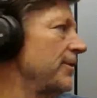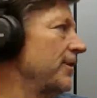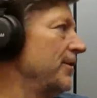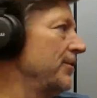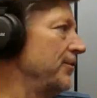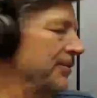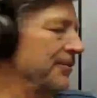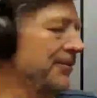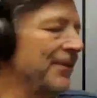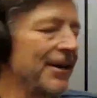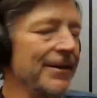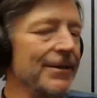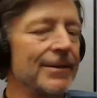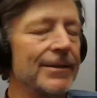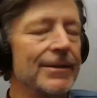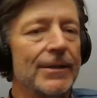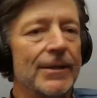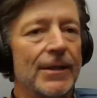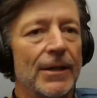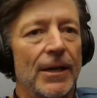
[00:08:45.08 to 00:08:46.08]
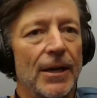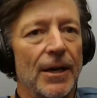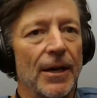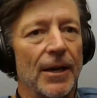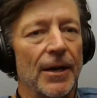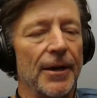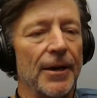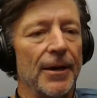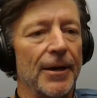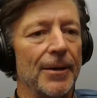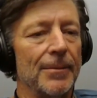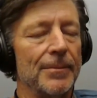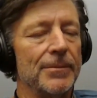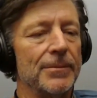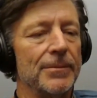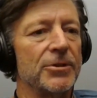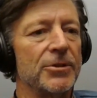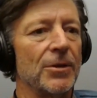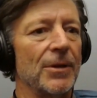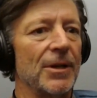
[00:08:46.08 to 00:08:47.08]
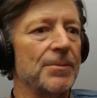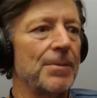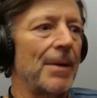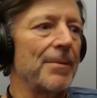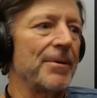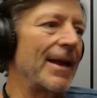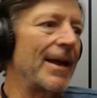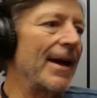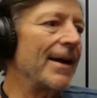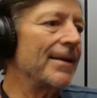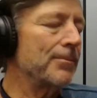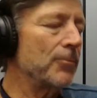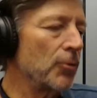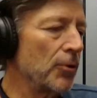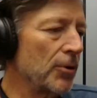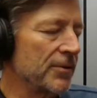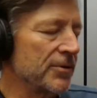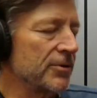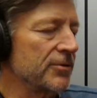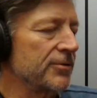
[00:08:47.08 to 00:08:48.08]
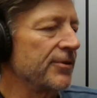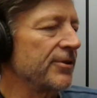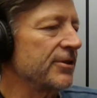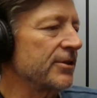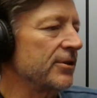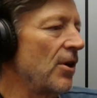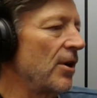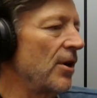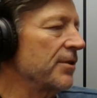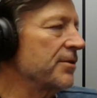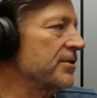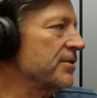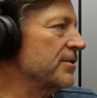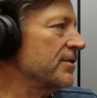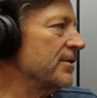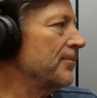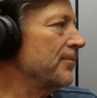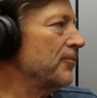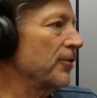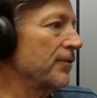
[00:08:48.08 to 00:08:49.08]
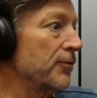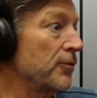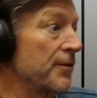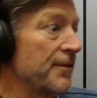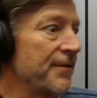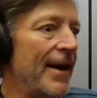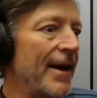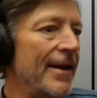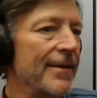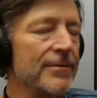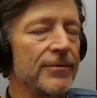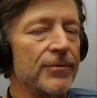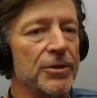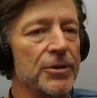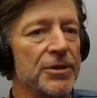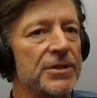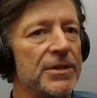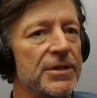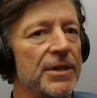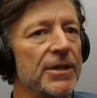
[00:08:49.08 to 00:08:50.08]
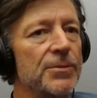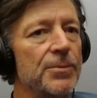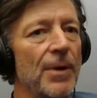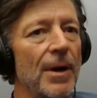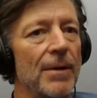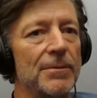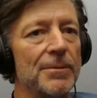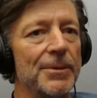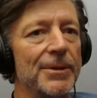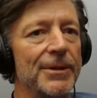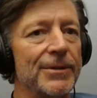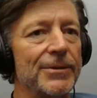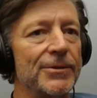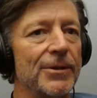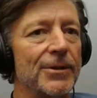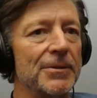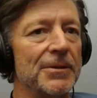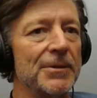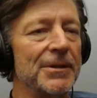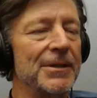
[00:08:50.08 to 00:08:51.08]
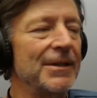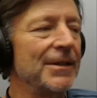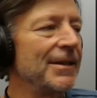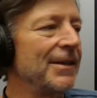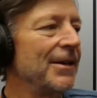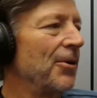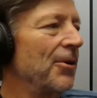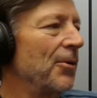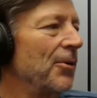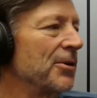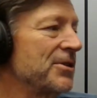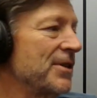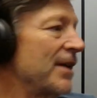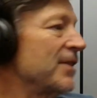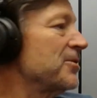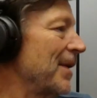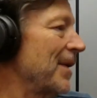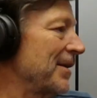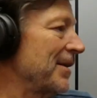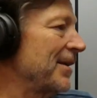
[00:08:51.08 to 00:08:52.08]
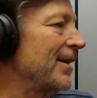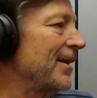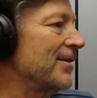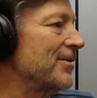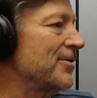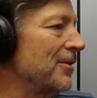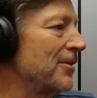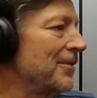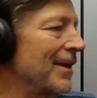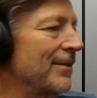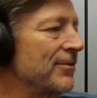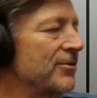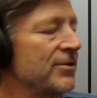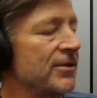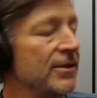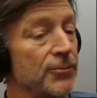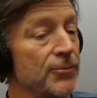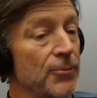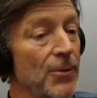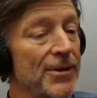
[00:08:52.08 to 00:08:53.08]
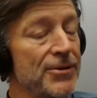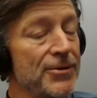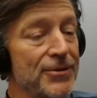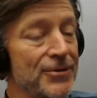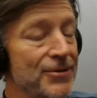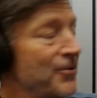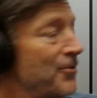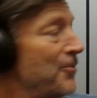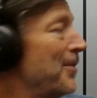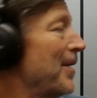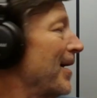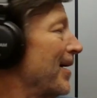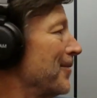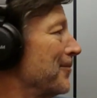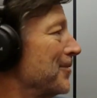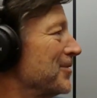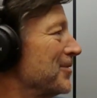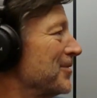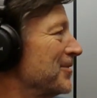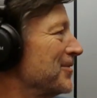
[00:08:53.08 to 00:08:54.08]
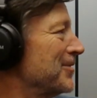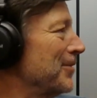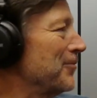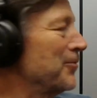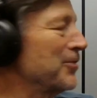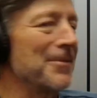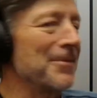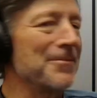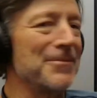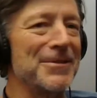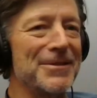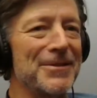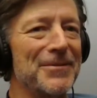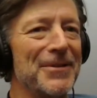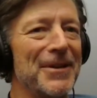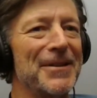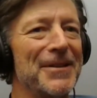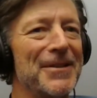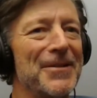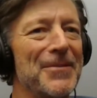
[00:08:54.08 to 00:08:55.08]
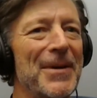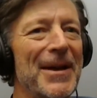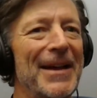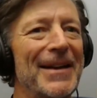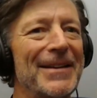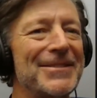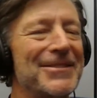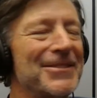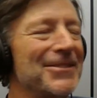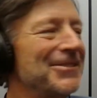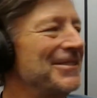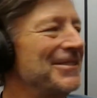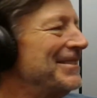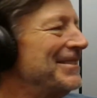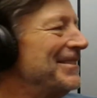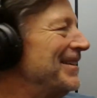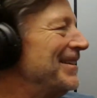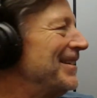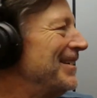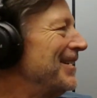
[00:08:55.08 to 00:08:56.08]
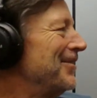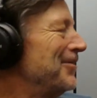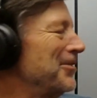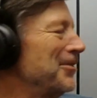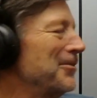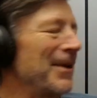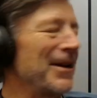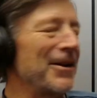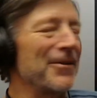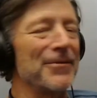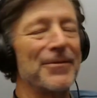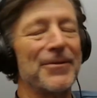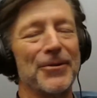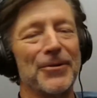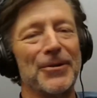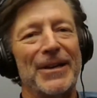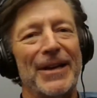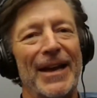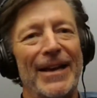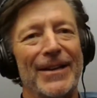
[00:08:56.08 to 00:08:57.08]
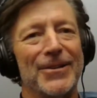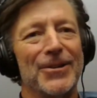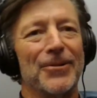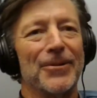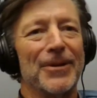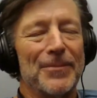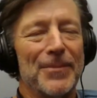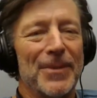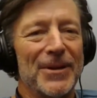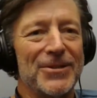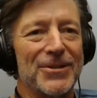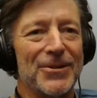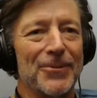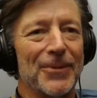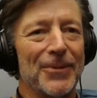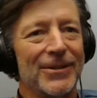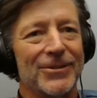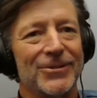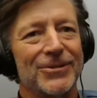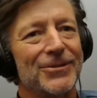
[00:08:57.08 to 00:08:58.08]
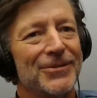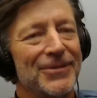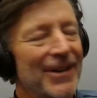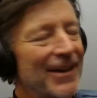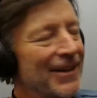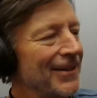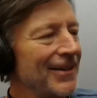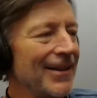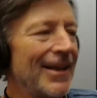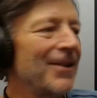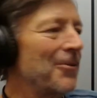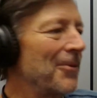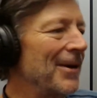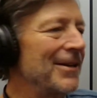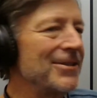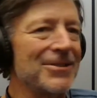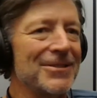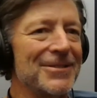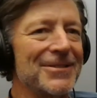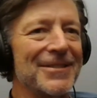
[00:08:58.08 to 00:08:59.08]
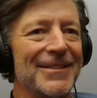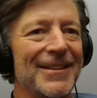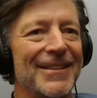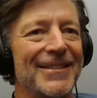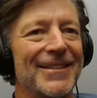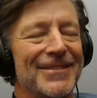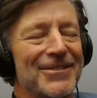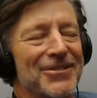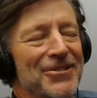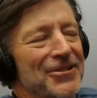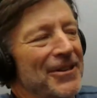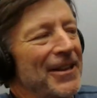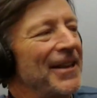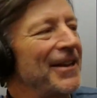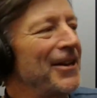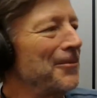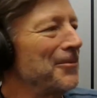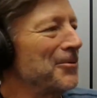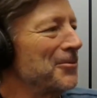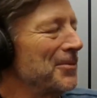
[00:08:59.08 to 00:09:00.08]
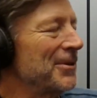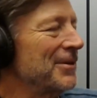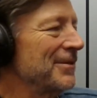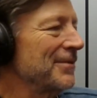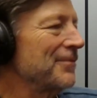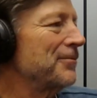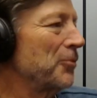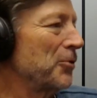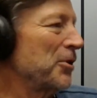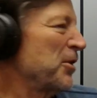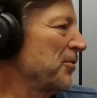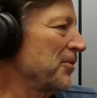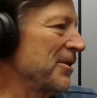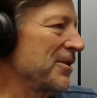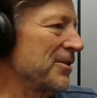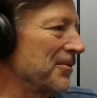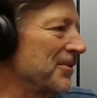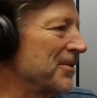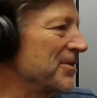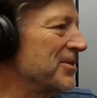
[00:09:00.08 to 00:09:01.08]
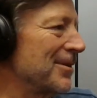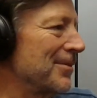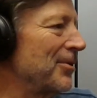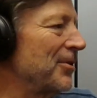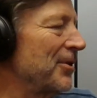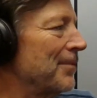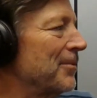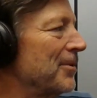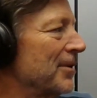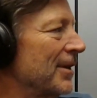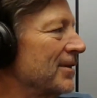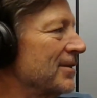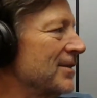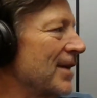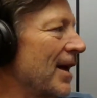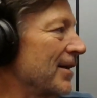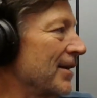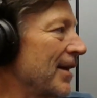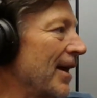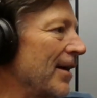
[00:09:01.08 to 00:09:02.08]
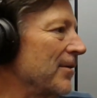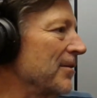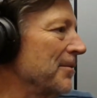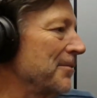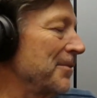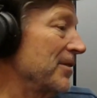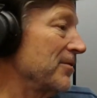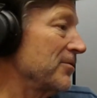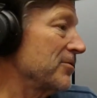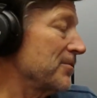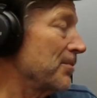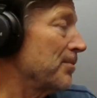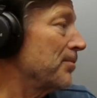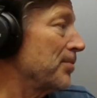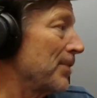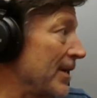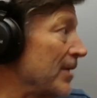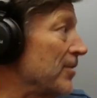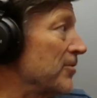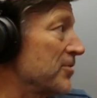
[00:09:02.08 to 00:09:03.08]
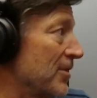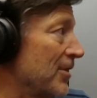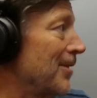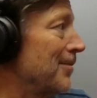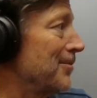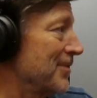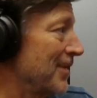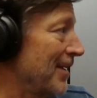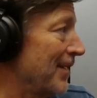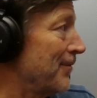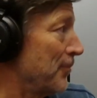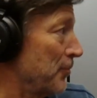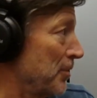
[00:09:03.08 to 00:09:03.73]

it, right? So that's probably going to act more as low as launches, like more 45 or 46 probably. So. What's nice about that is you don't have 6 wedges in your bag, which several companies have done in the past. So when you make a 38-degree pitching wedge, you've got a lot of wedges, and that helps. But 43 is a reasonable number. That's not out. I mean, there's some players' clubs that have 43